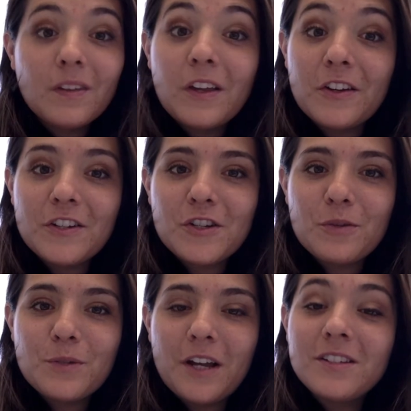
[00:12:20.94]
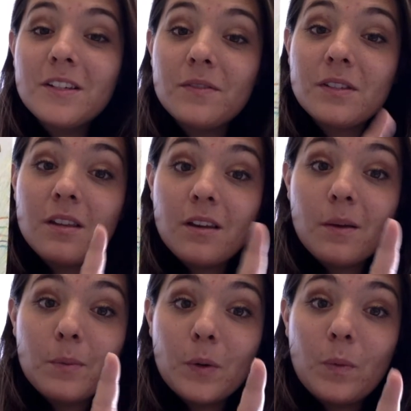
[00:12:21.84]
Here's your objectives.
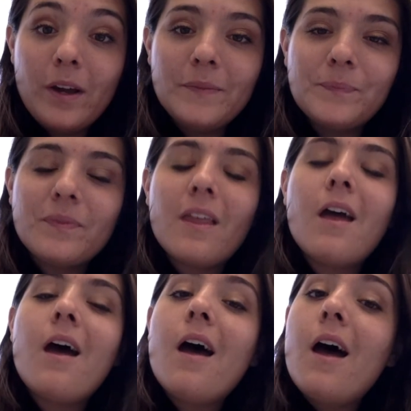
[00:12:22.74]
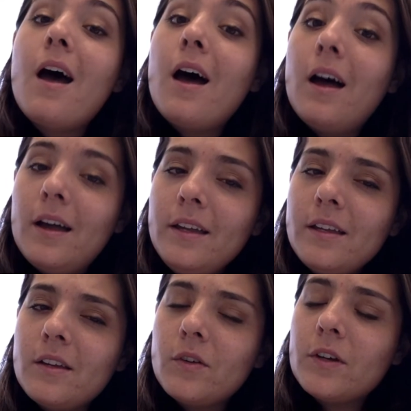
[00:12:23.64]
Number 1, I
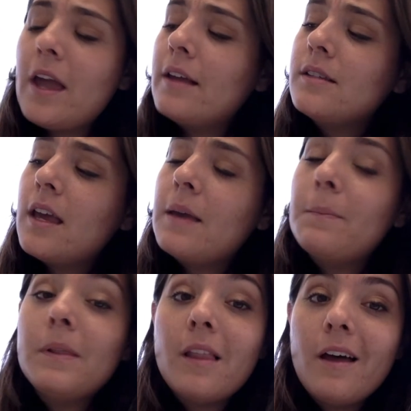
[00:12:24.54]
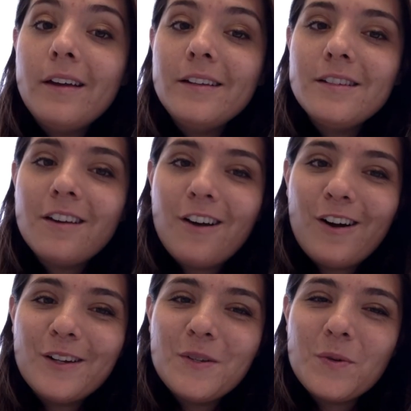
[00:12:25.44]
can create a blind
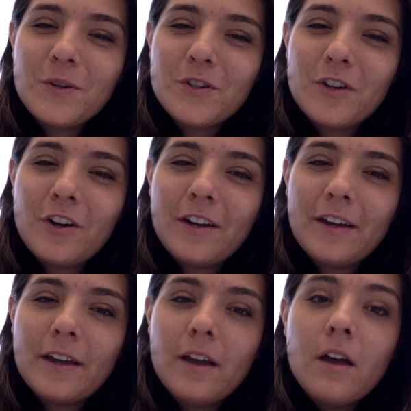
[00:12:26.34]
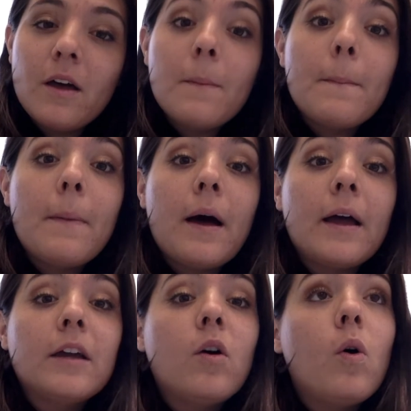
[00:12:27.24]
contour drawing
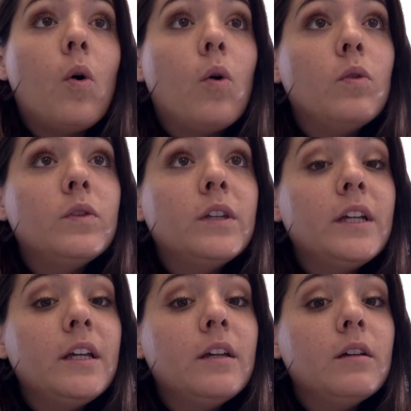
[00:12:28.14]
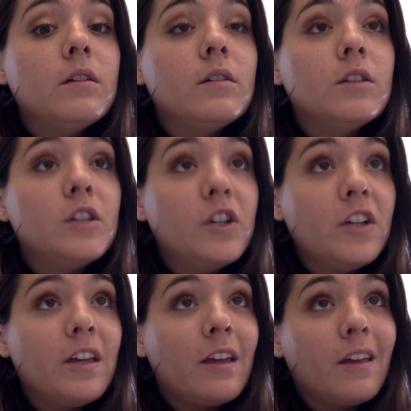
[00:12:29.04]
by only
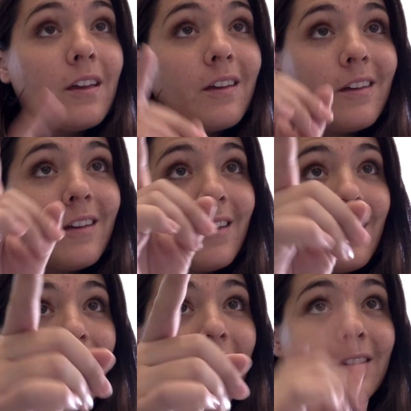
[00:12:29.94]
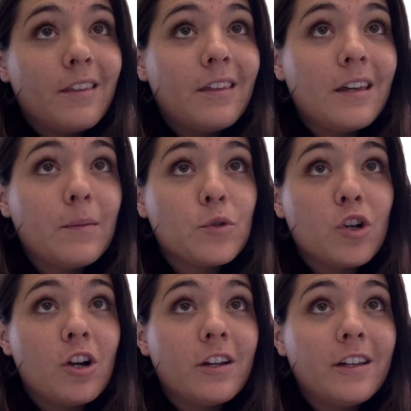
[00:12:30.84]
looking at the thing I'm
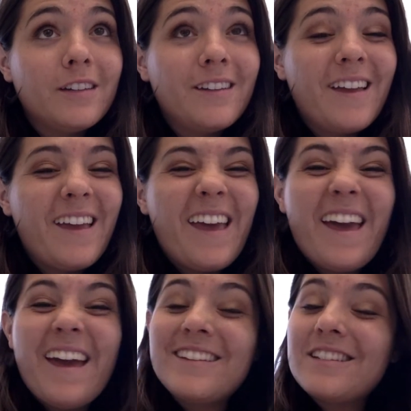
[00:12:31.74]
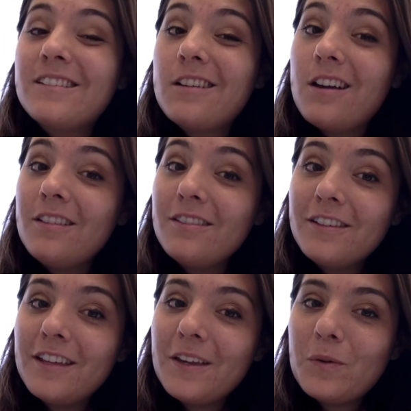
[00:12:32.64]
drawing and not
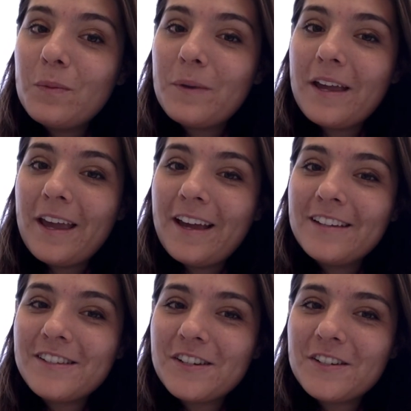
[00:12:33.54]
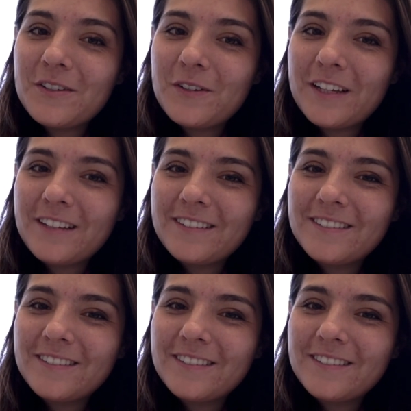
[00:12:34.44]
looking at what my hands are doing.